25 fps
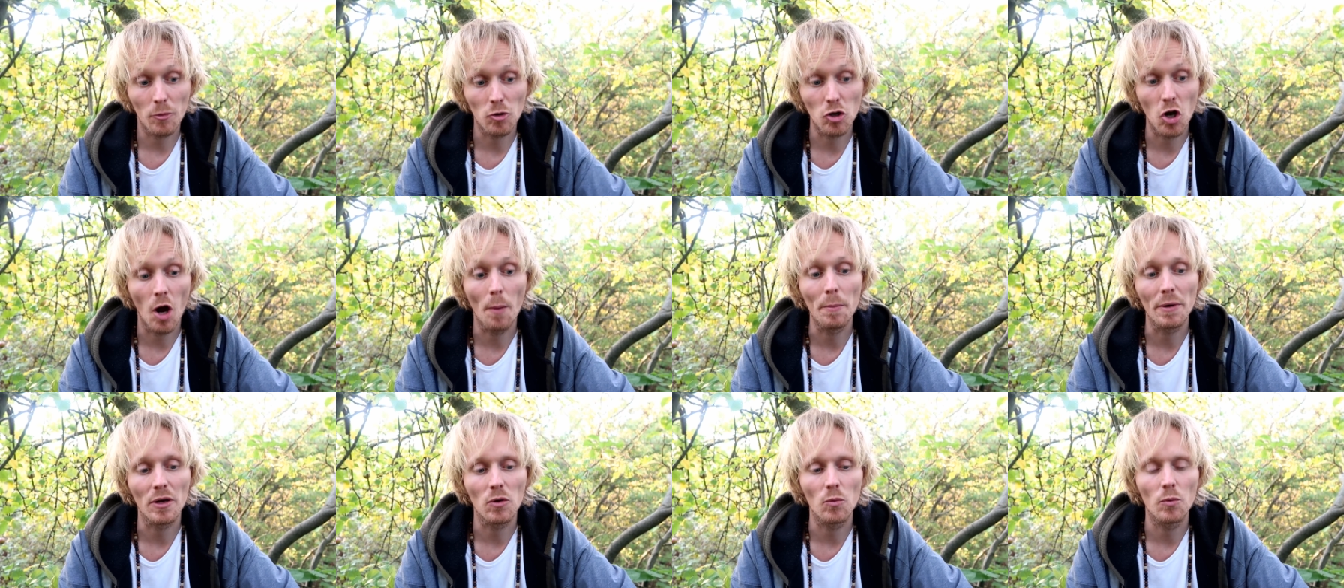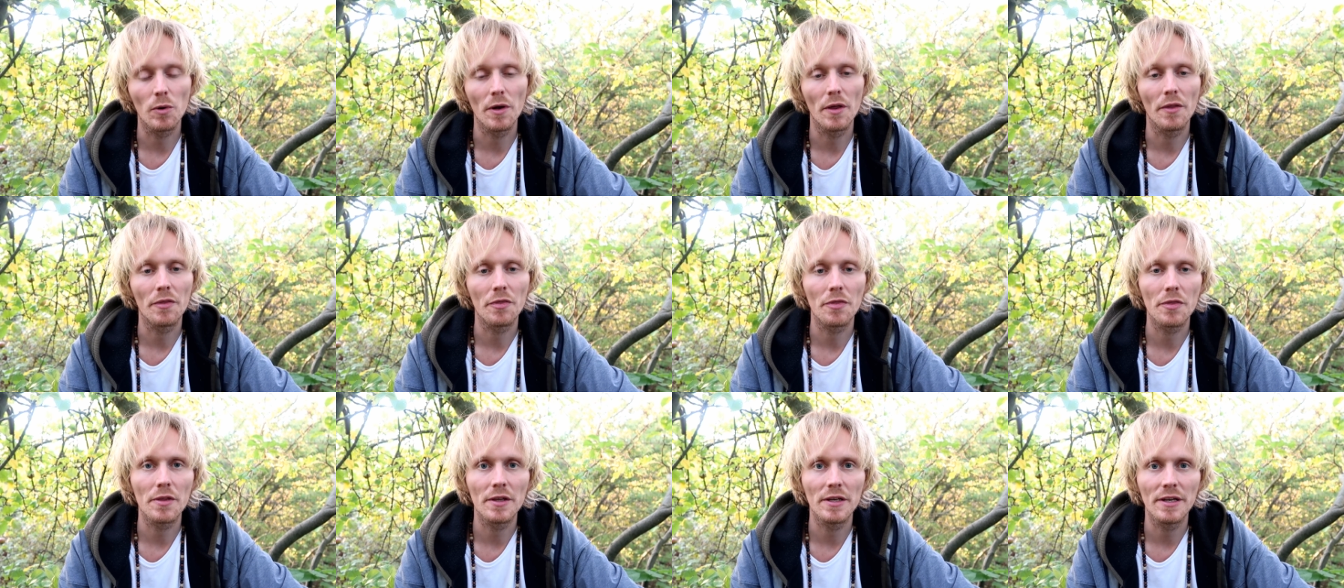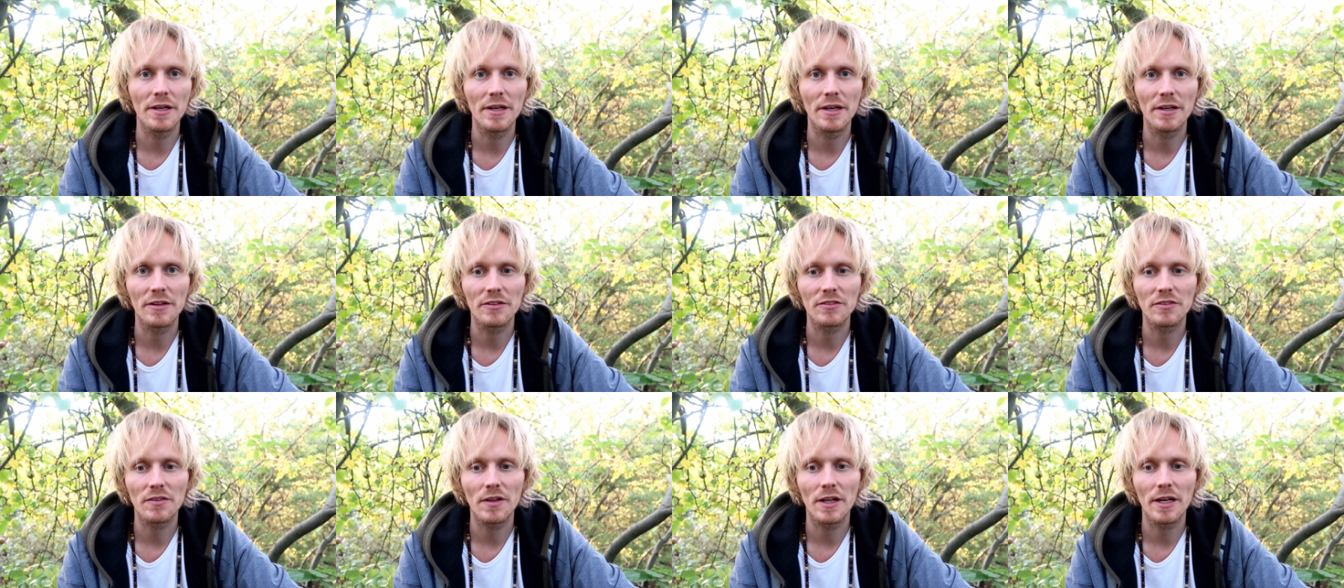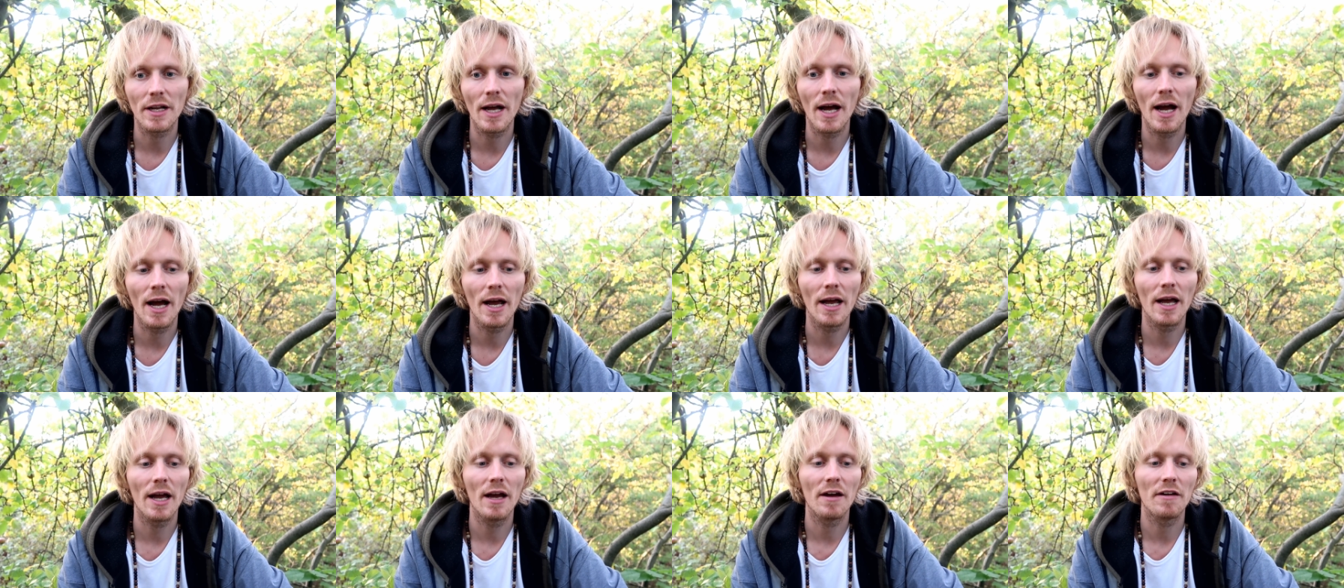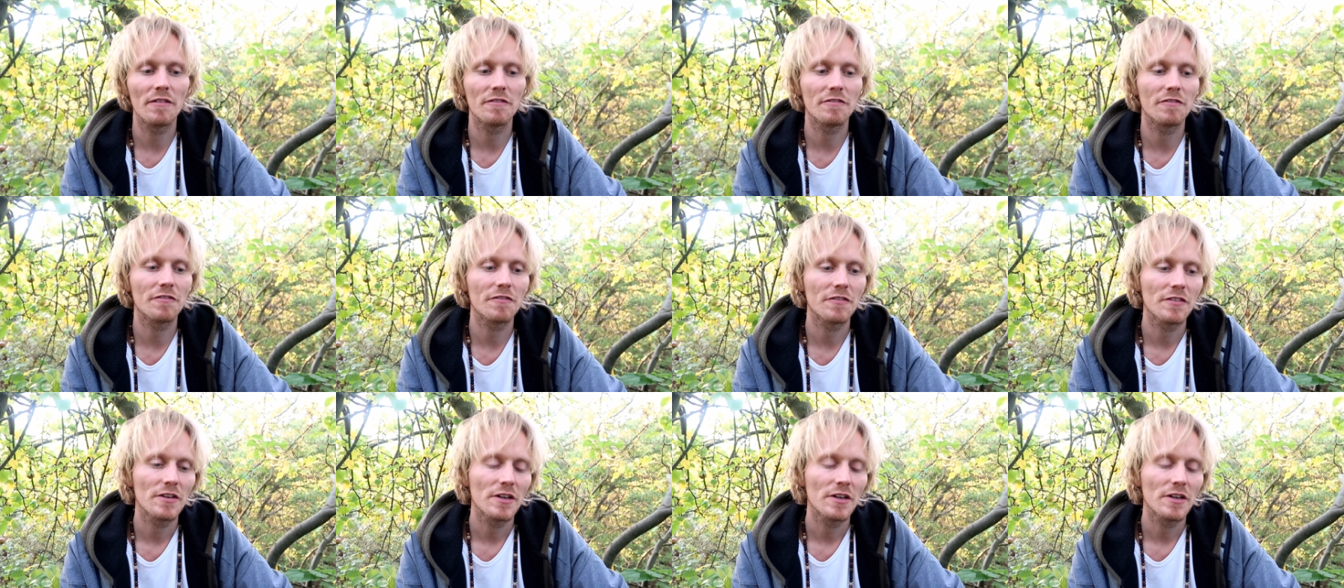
coming with is that I have,